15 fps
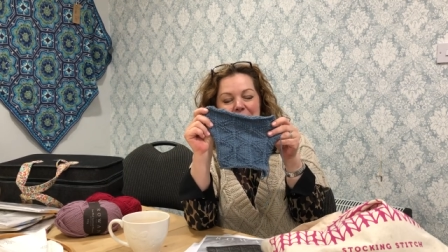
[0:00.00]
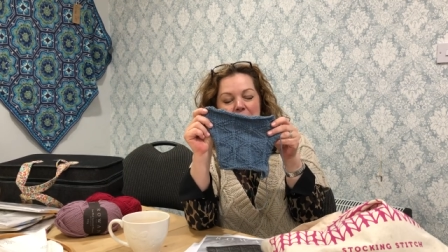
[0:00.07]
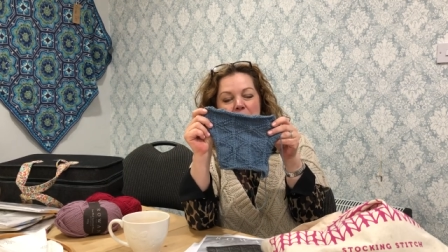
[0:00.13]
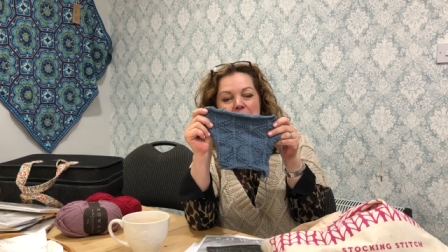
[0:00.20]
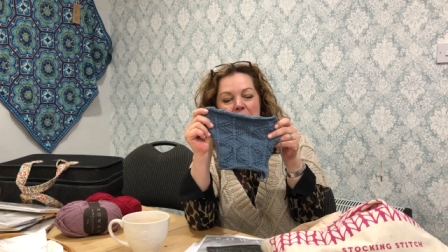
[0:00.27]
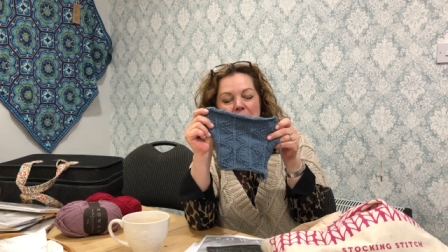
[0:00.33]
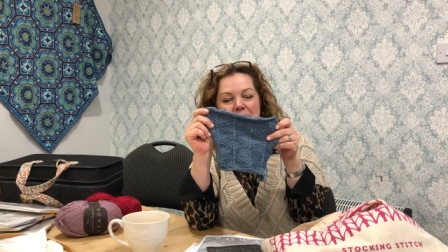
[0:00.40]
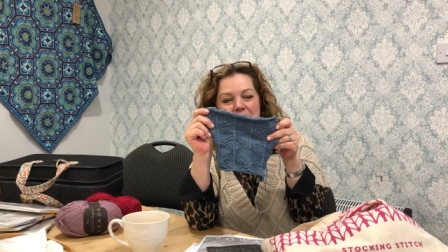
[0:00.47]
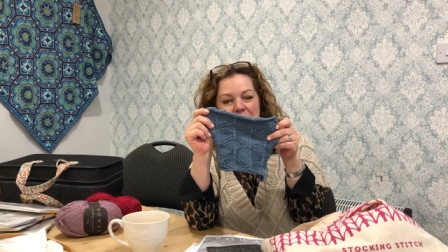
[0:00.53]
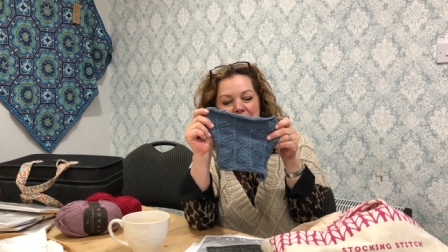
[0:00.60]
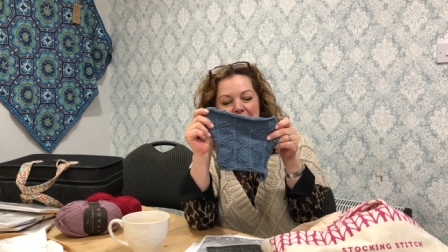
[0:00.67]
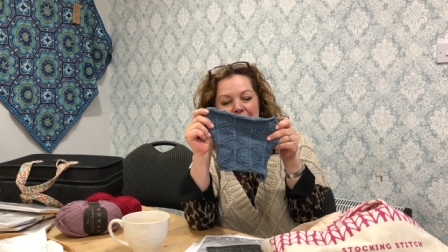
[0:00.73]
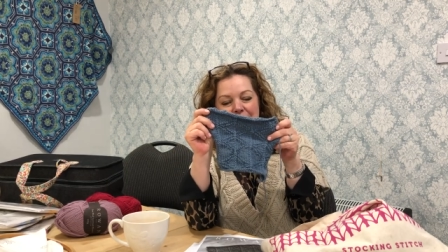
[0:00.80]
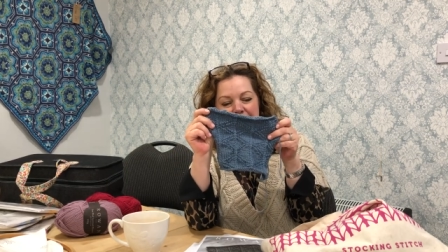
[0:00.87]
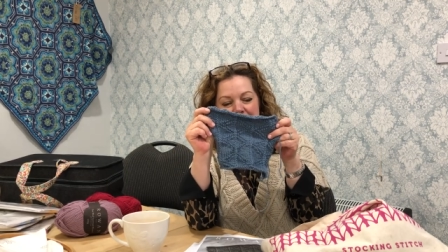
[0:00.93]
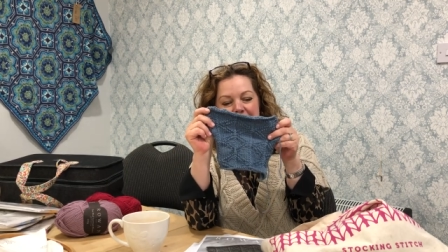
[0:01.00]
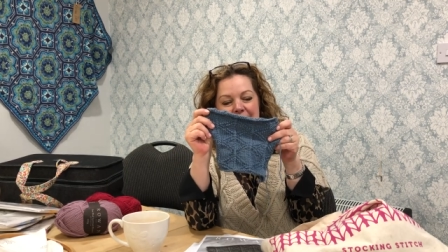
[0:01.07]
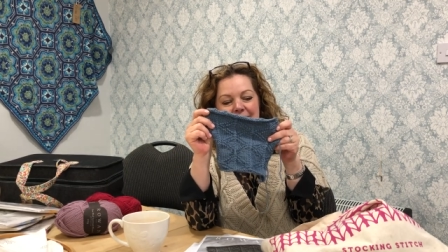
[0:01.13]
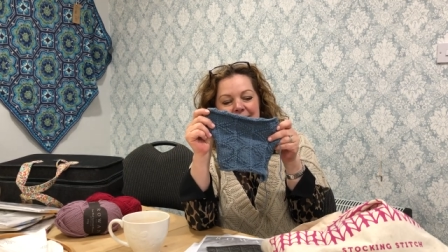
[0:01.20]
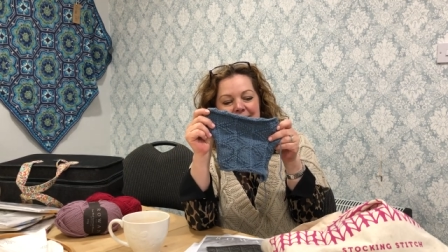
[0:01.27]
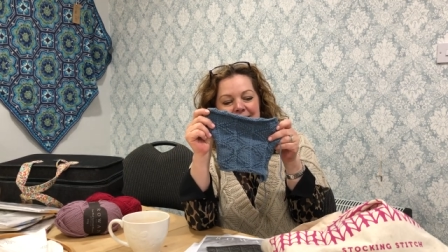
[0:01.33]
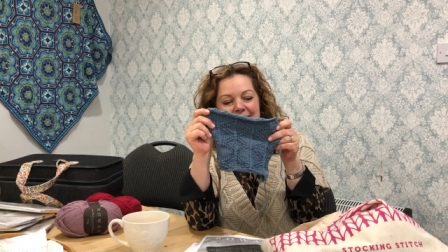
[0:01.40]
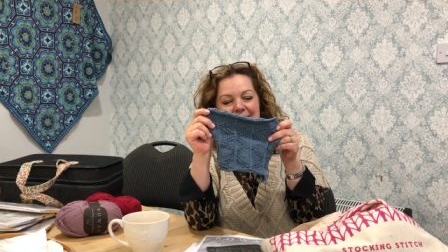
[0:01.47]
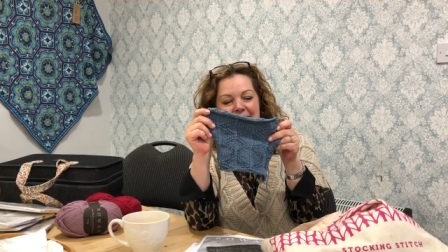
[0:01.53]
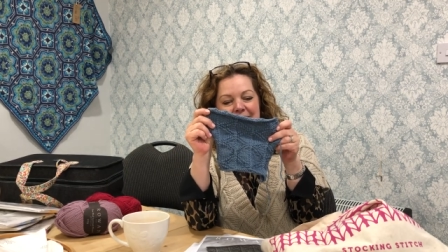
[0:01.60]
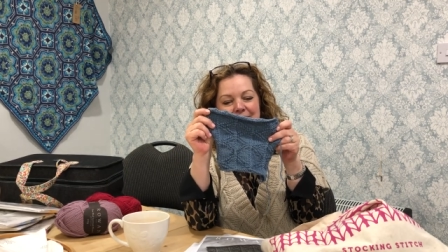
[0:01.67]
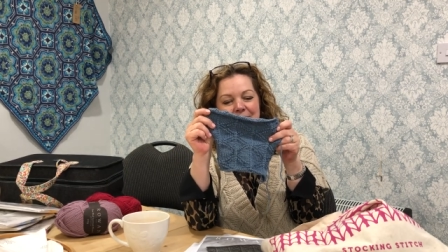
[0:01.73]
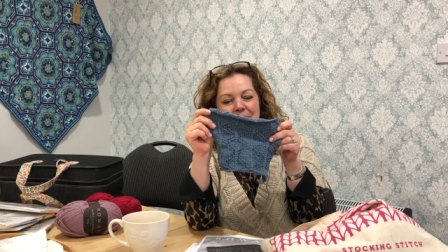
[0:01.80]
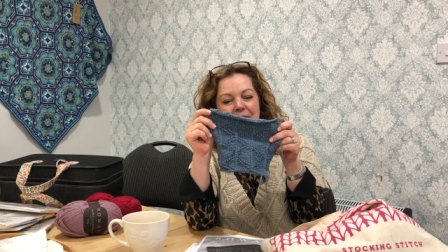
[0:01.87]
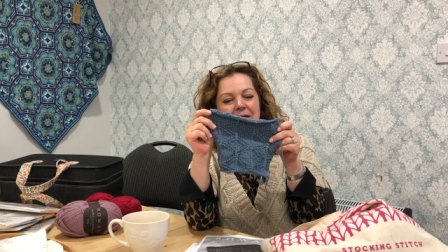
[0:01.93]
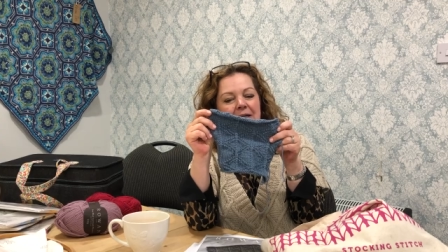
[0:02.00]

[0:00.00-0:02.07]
No row of the pattern was exactly the same.